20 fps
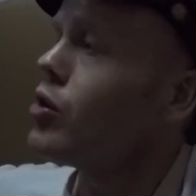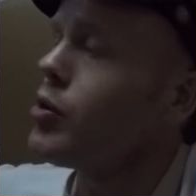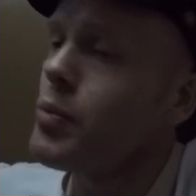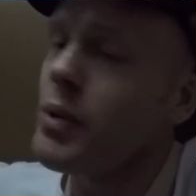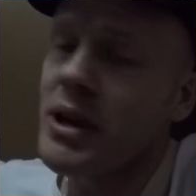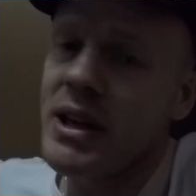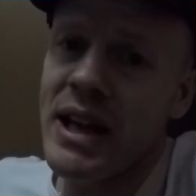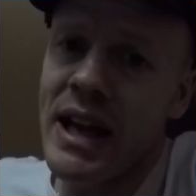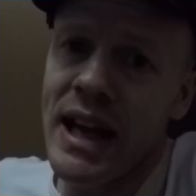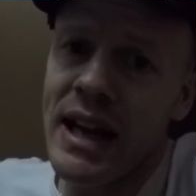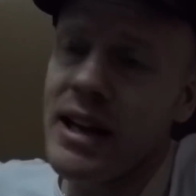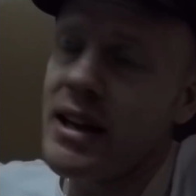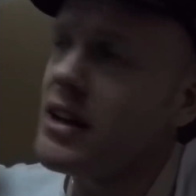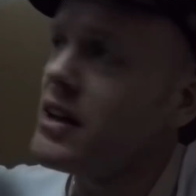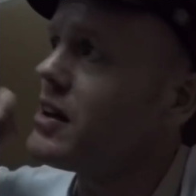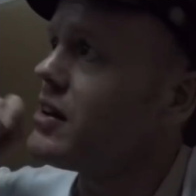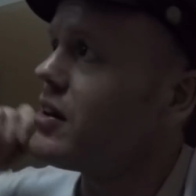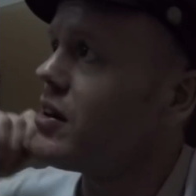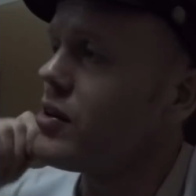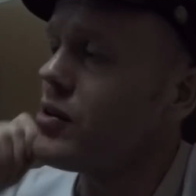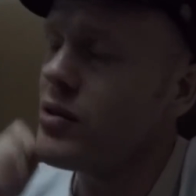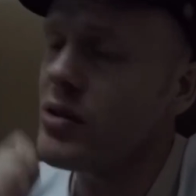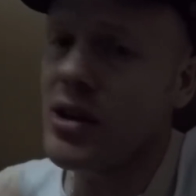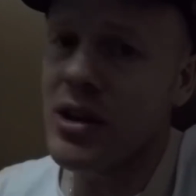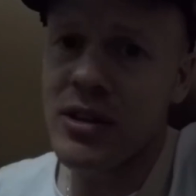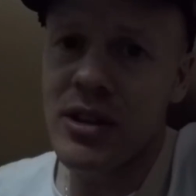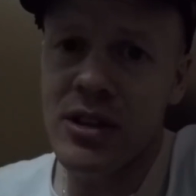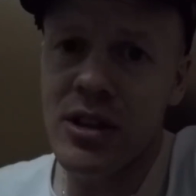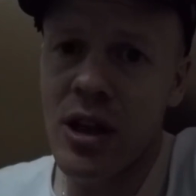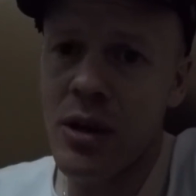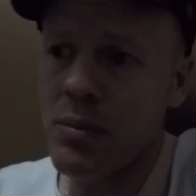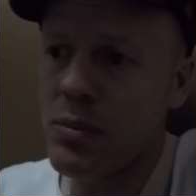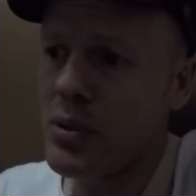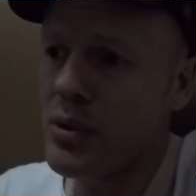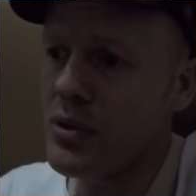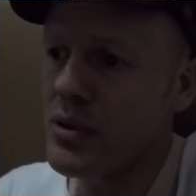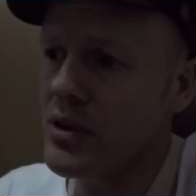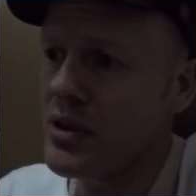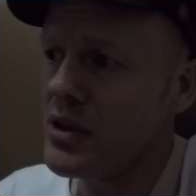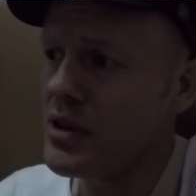upper deck, you know, on the top
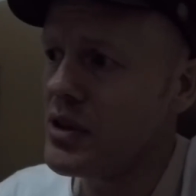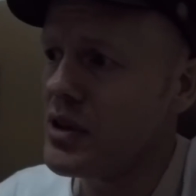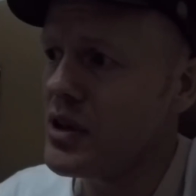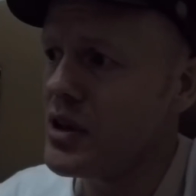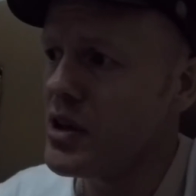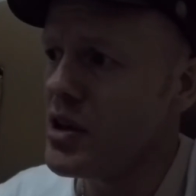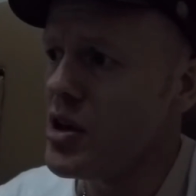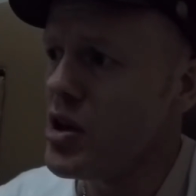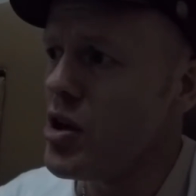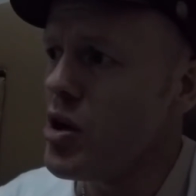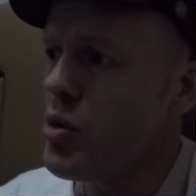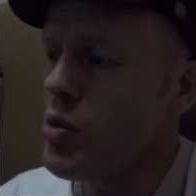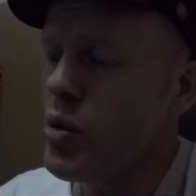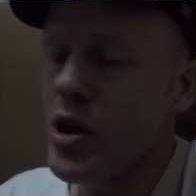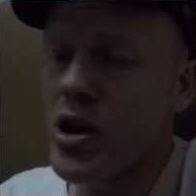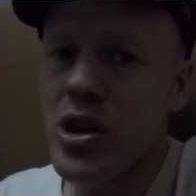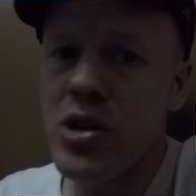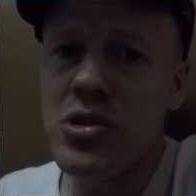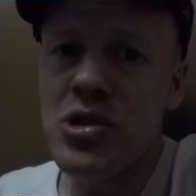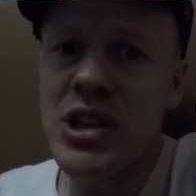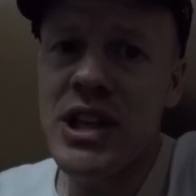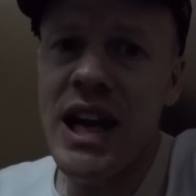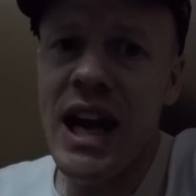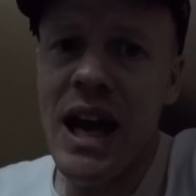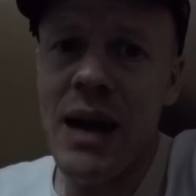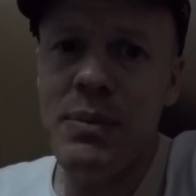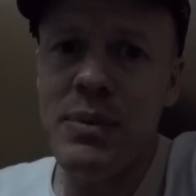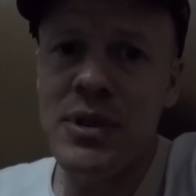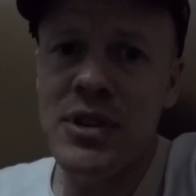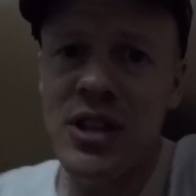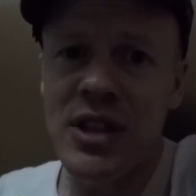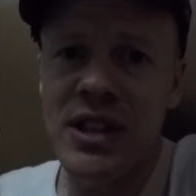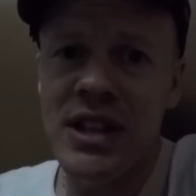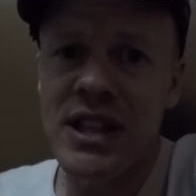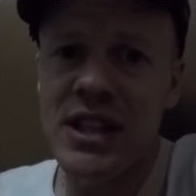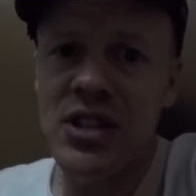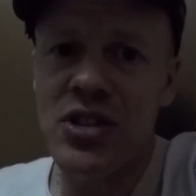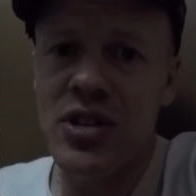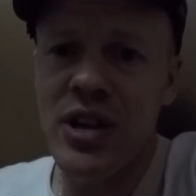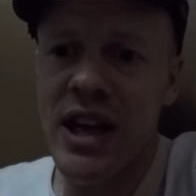bunk. What usually happens on
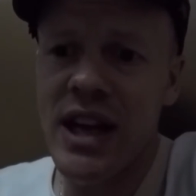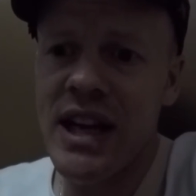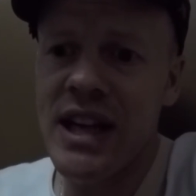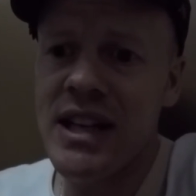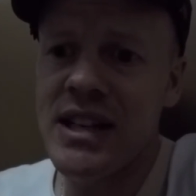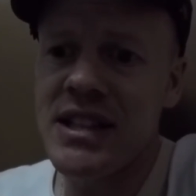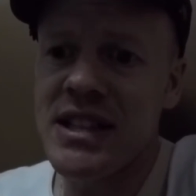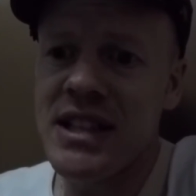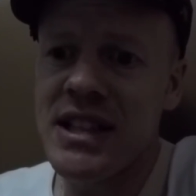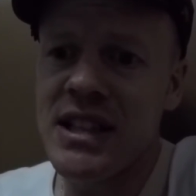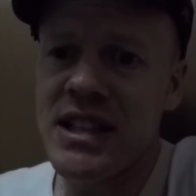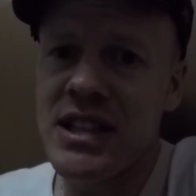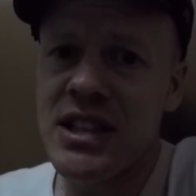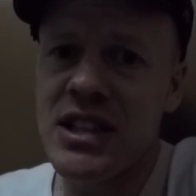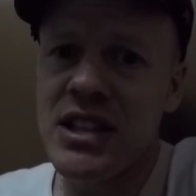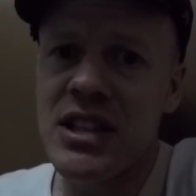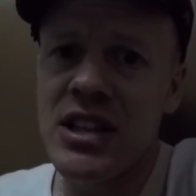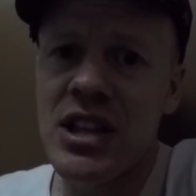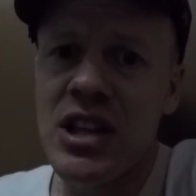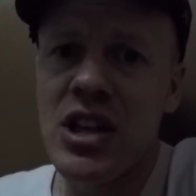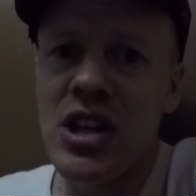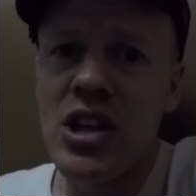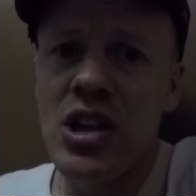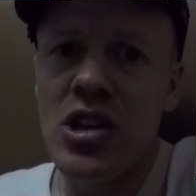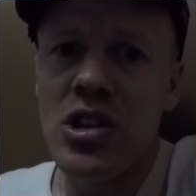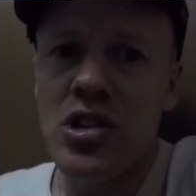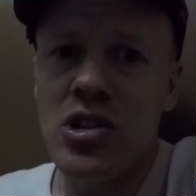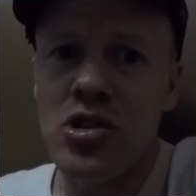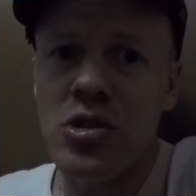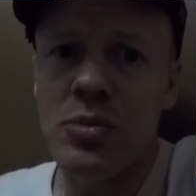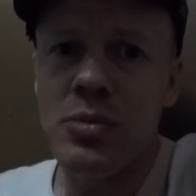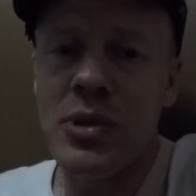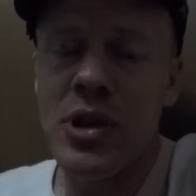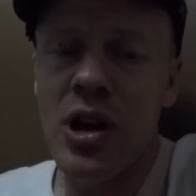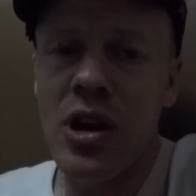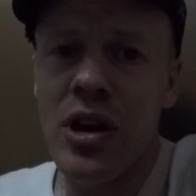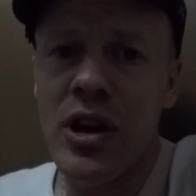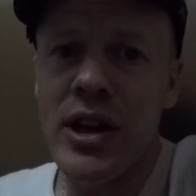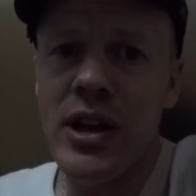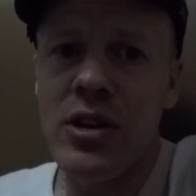these trains is some
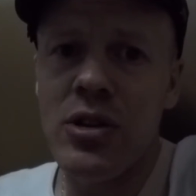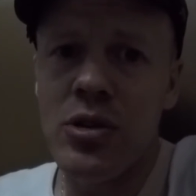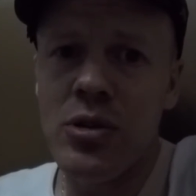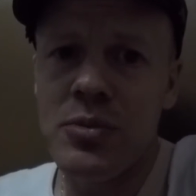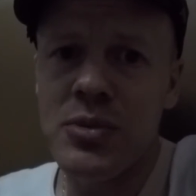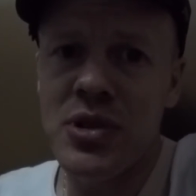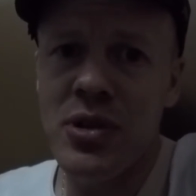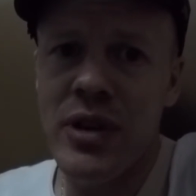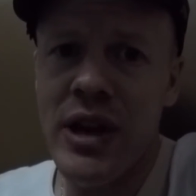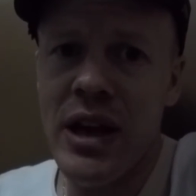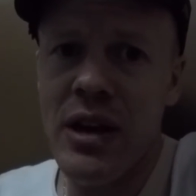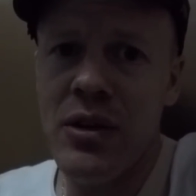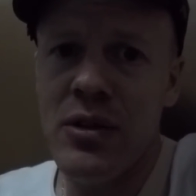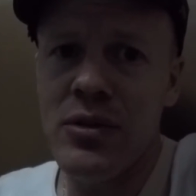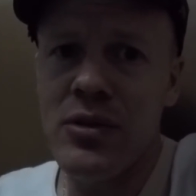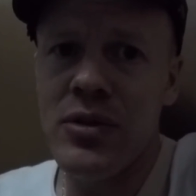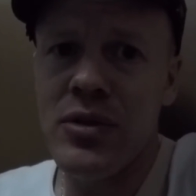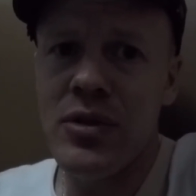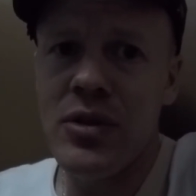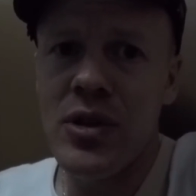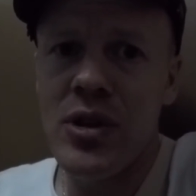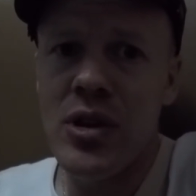guy comes around